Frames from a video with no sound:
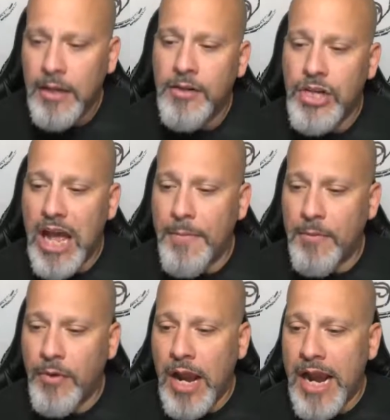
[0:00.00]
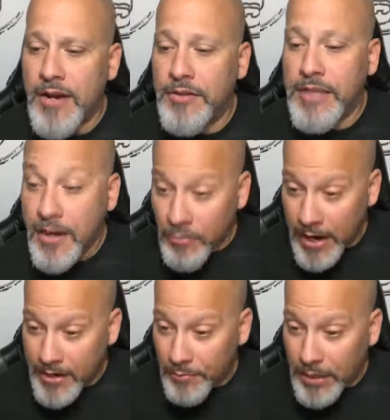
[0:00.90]
John McBride did
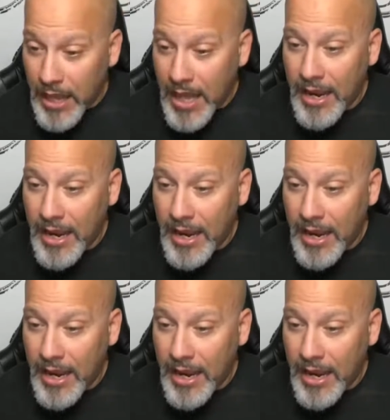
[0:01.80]
write a blog,